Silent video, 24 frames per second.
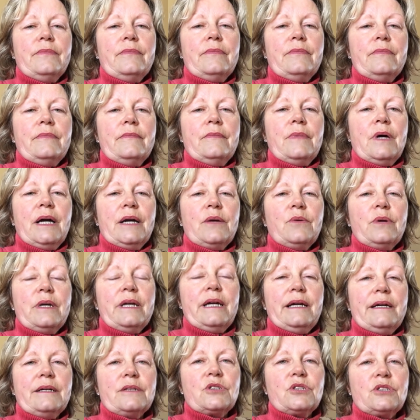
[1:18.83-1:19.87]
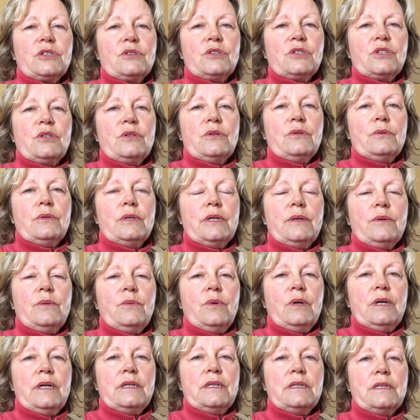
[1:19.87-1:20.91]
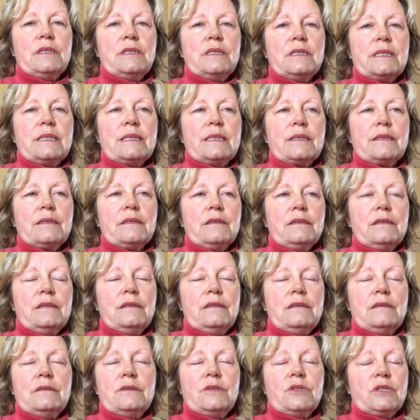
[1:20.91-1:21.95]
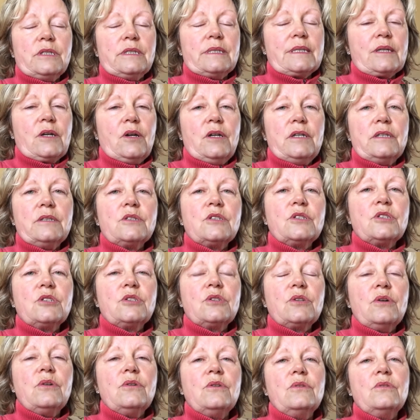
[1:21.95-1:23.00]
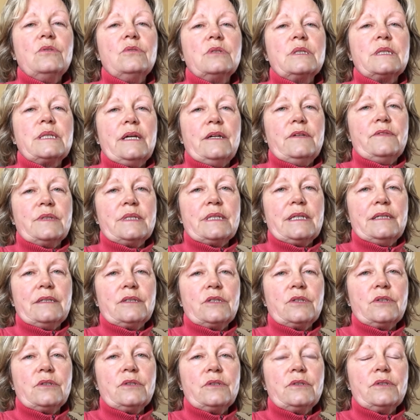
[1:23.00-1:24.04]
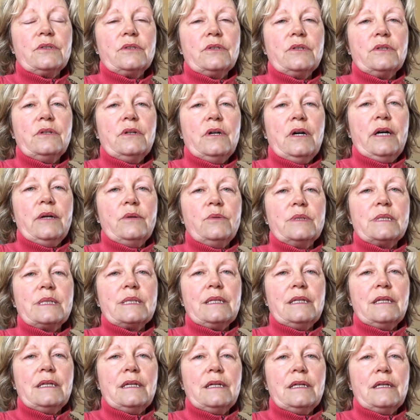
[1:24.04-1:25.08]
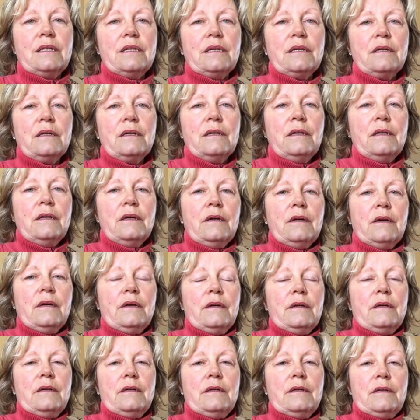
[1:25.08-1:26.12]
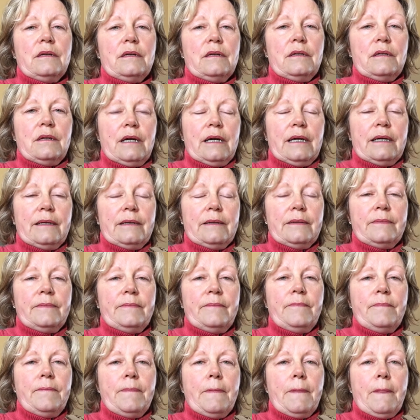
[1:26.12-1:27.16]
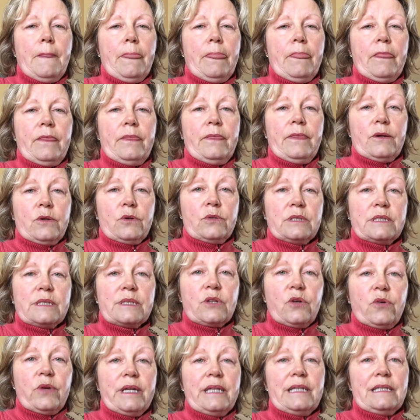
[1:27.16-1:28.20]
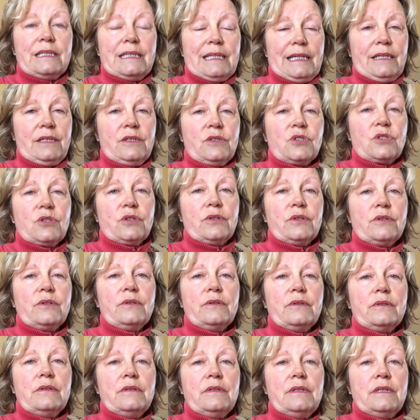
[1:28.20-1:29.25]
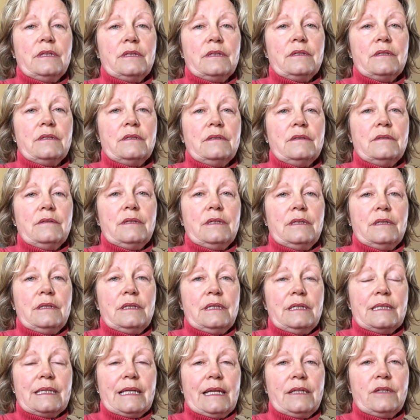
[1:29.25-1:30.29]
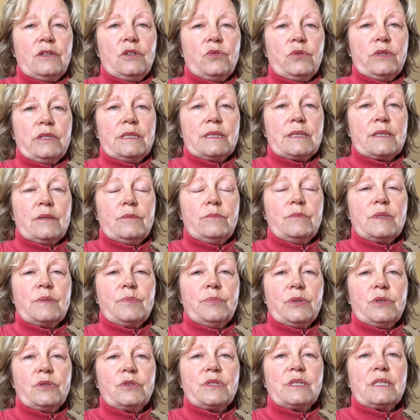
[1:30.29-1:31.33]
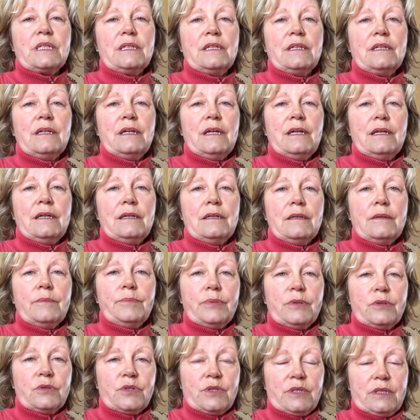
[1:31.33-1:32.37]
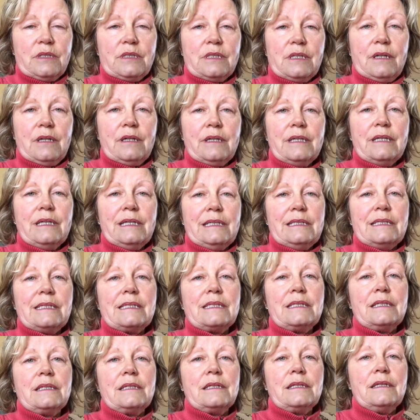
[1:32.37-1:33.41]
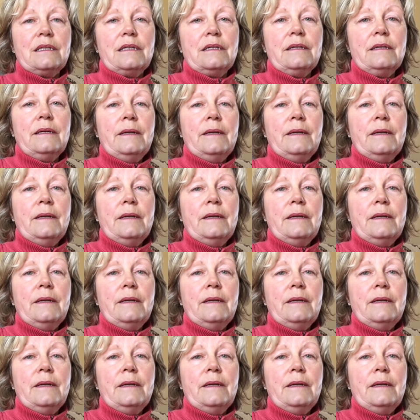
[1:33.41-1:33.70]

My reaction to it was, it just got so self-centered. I was thinking, there is great danger in these aneurysms bursting and the person dying instantly.